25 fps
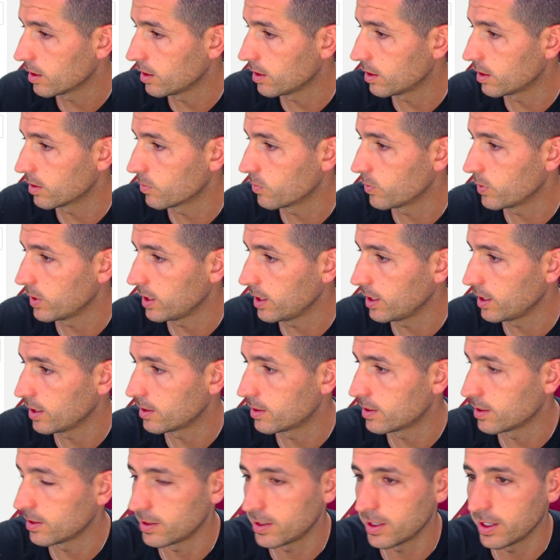Then we
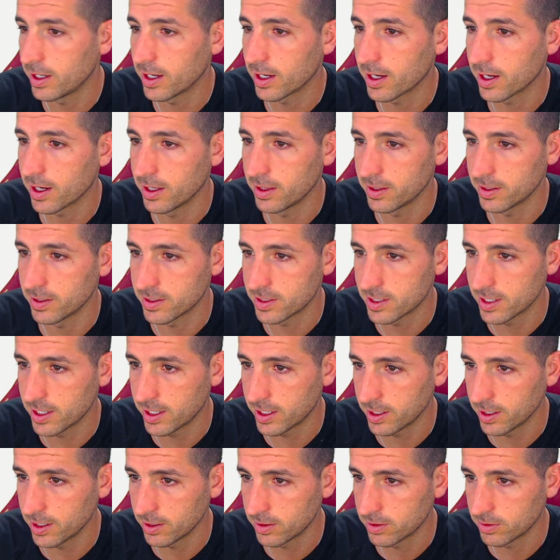need the deck and the
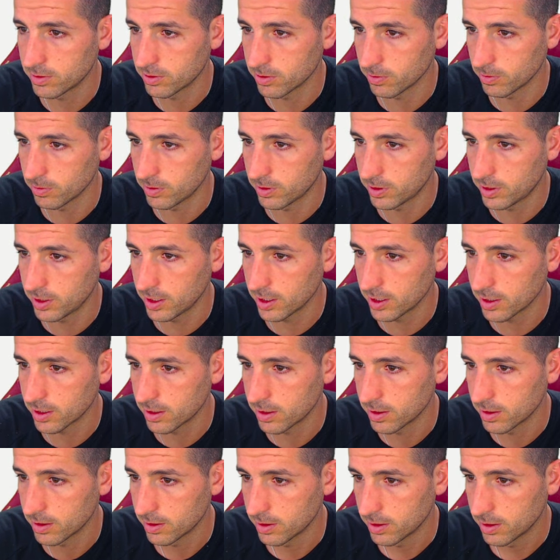side. So deck.
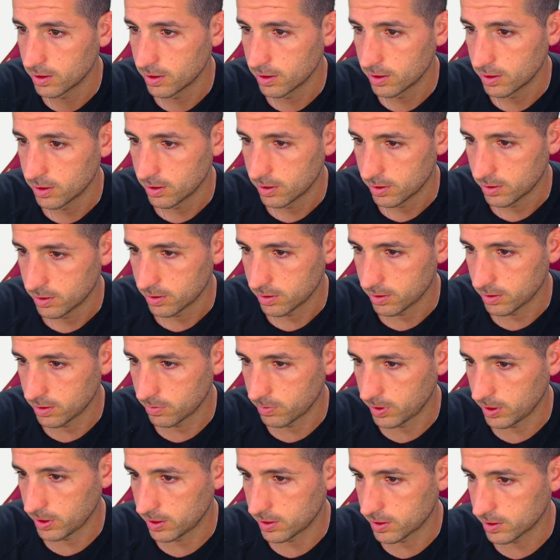Then
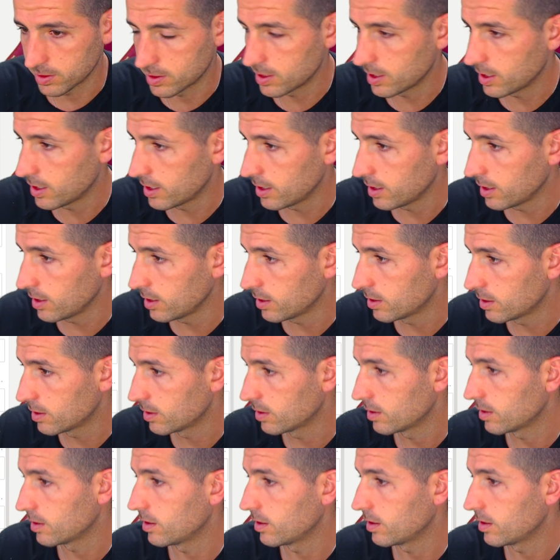we need the side.